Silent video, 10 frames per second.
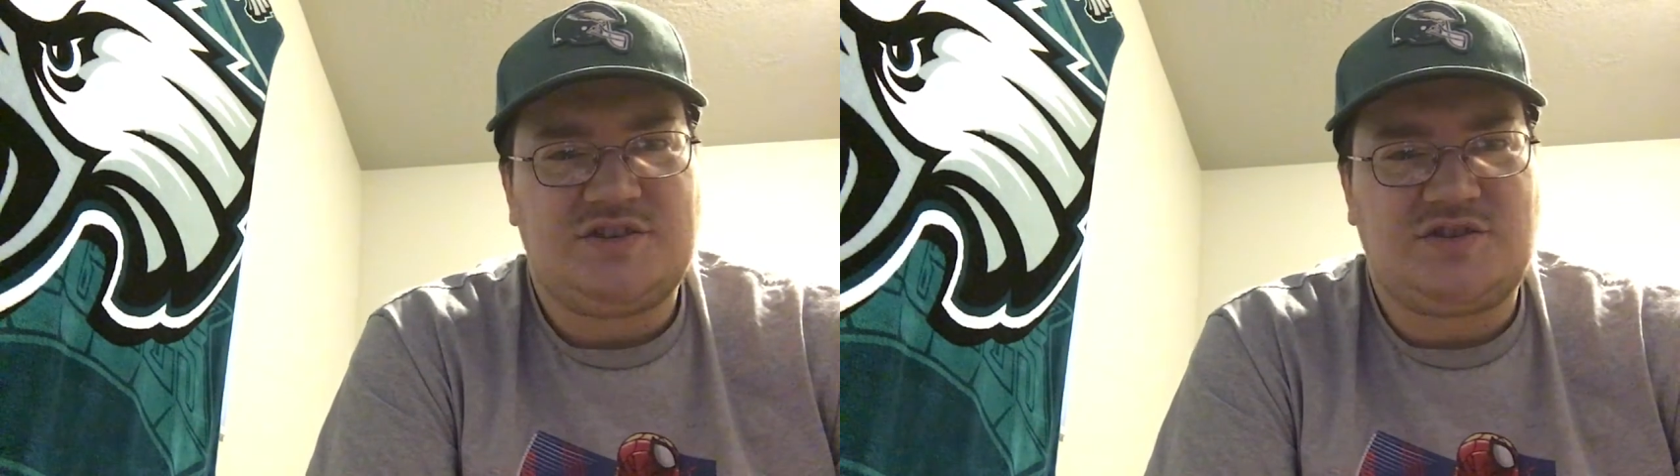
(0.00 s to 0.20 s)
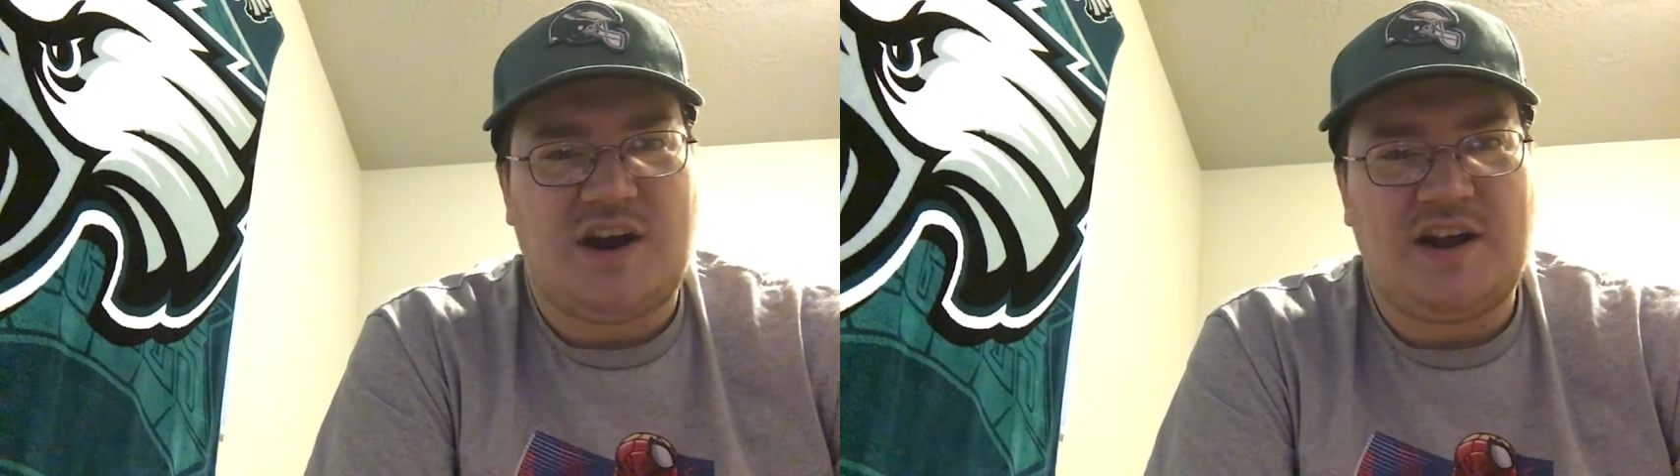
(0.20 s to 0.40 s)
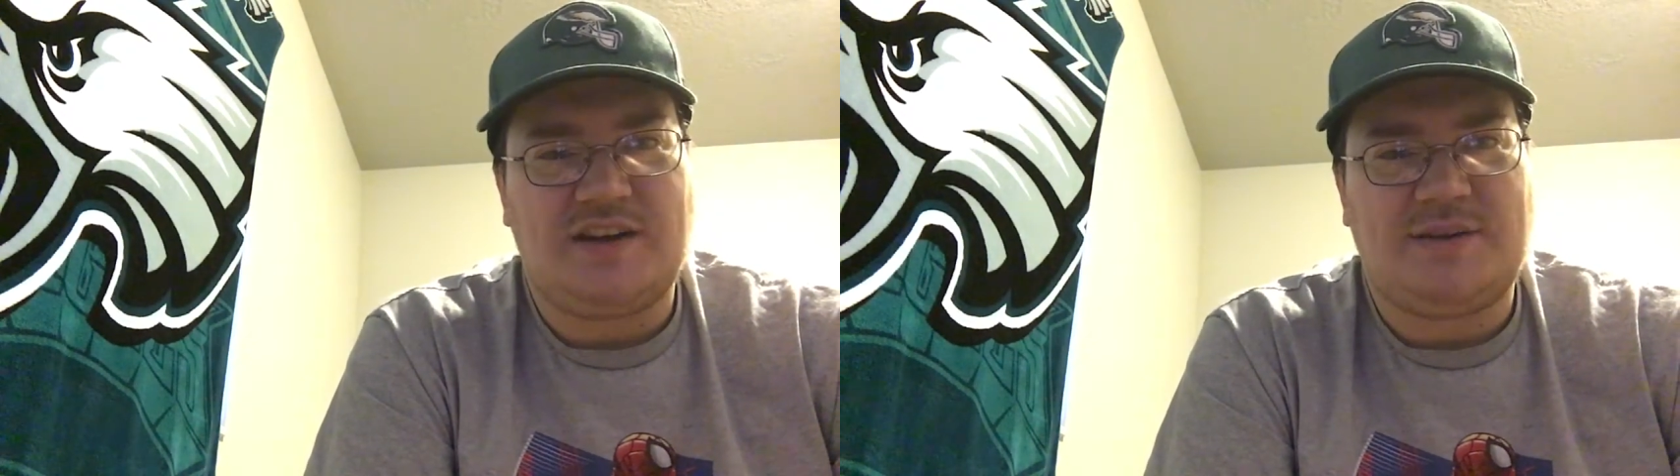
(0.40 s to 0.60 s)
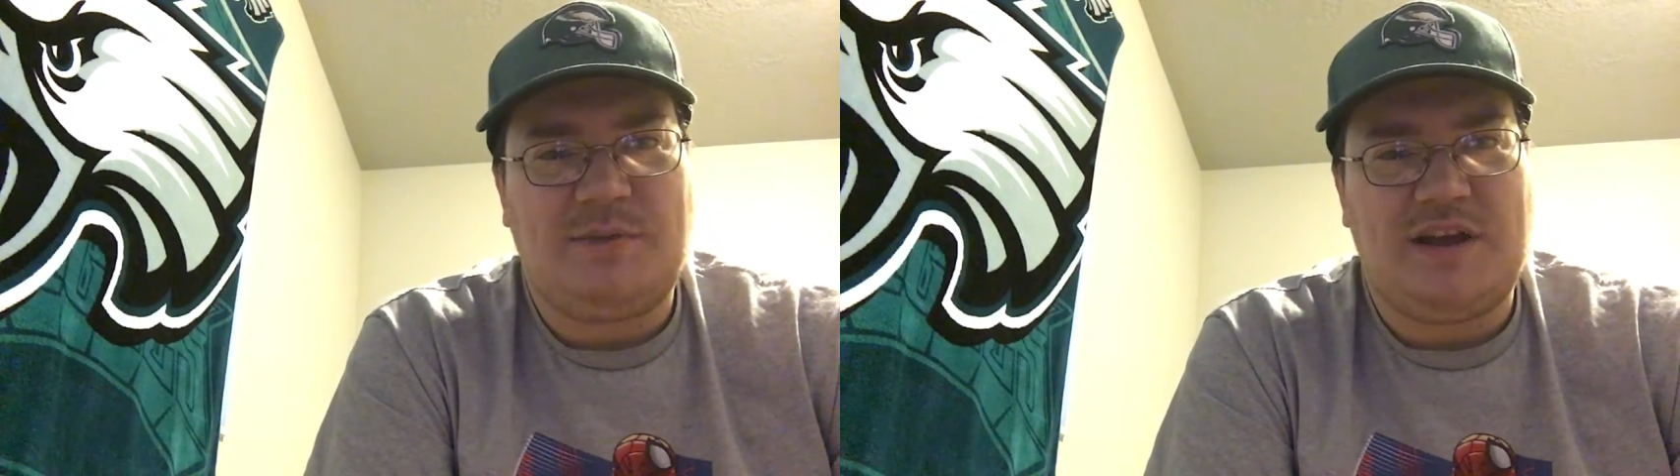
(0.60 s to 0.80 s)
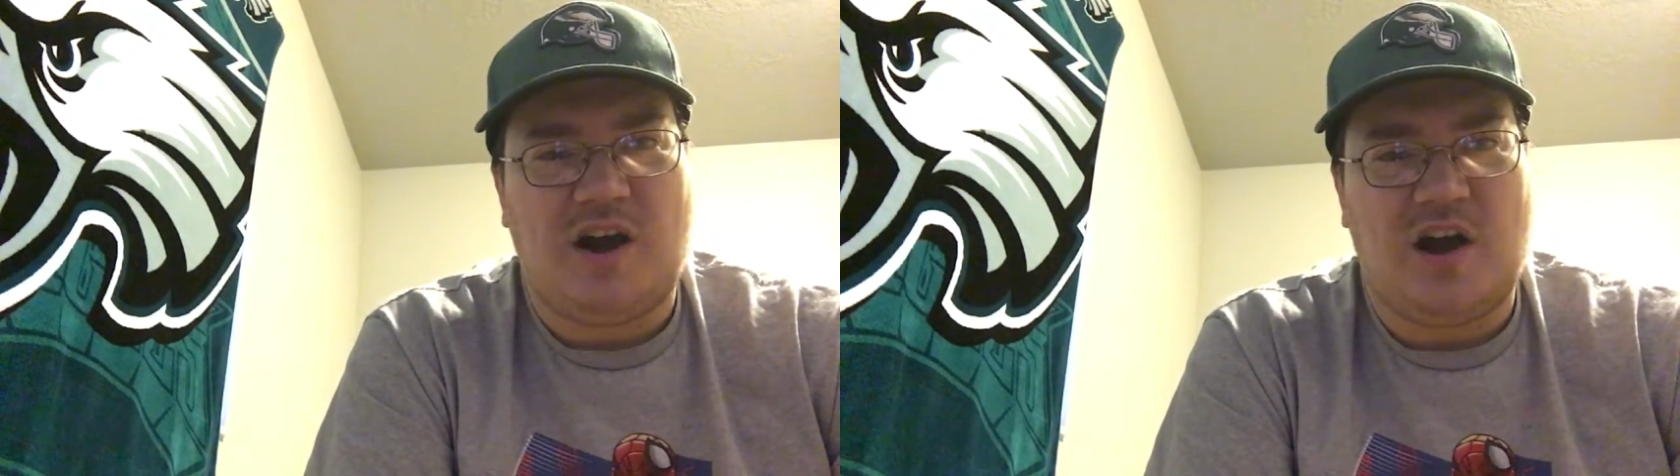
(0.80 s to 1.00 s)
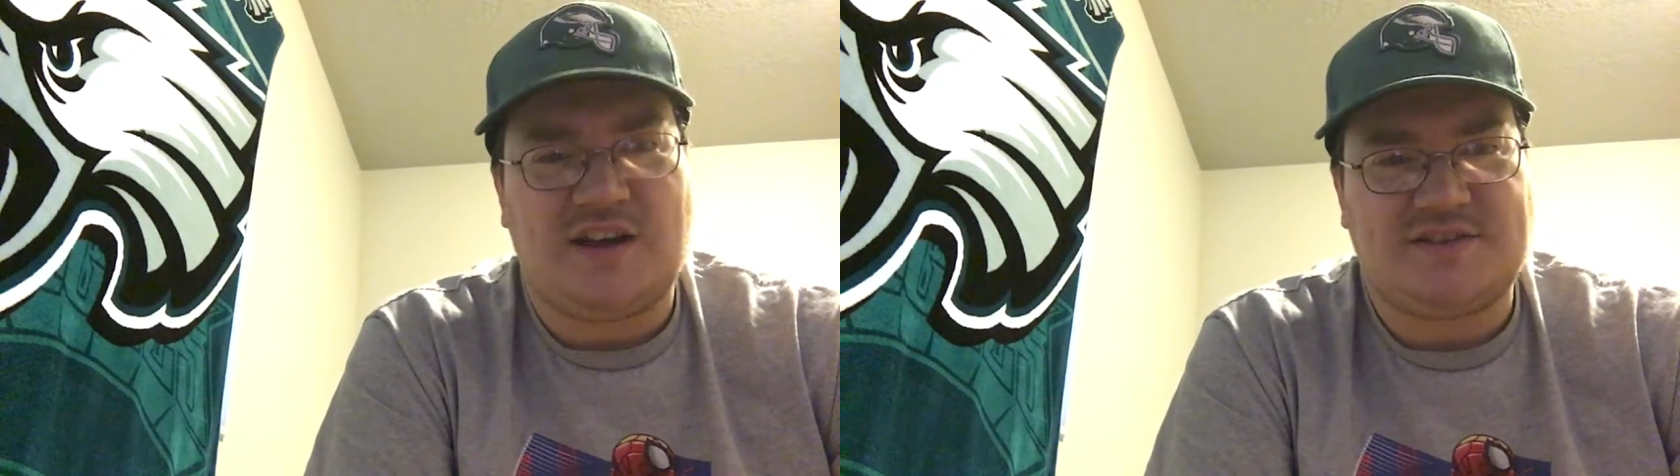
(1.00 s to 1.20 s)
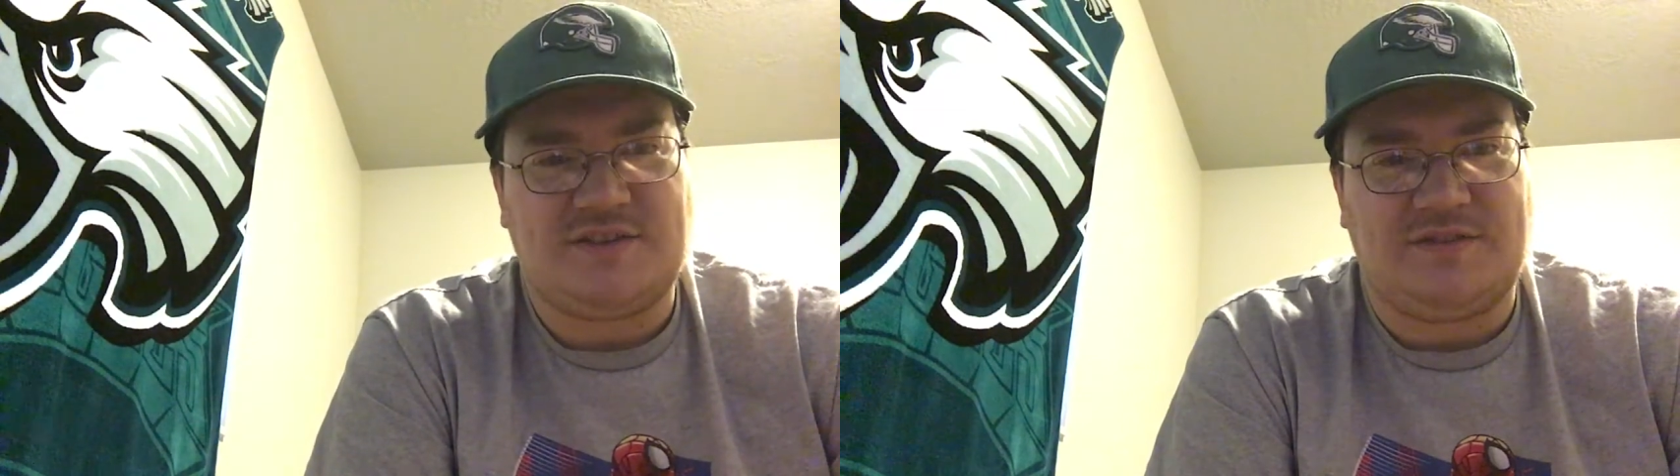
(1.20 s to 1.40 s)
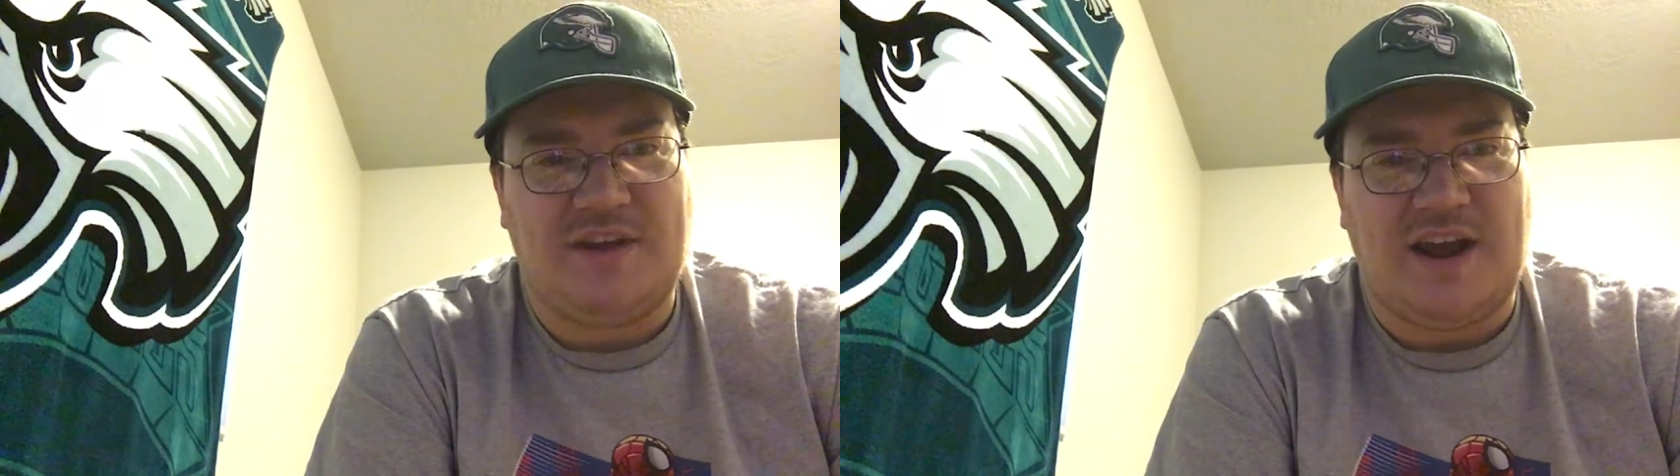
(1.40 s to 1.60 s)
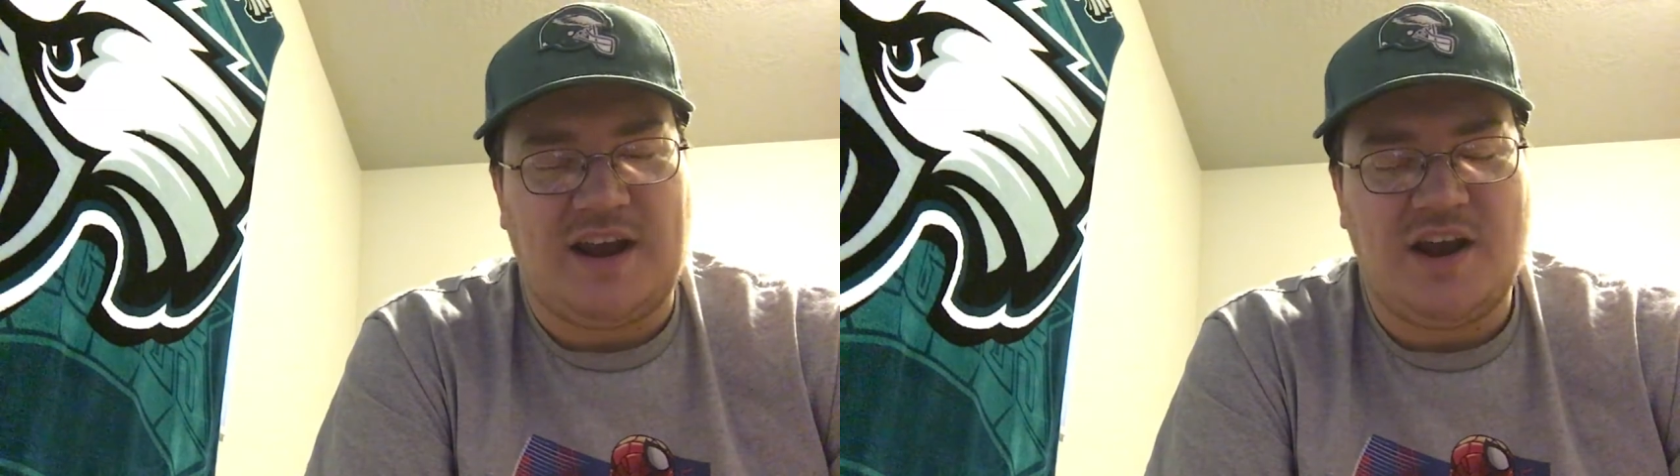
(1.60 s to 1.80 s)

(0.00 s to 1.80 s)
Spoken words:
try not to be a hostile fan.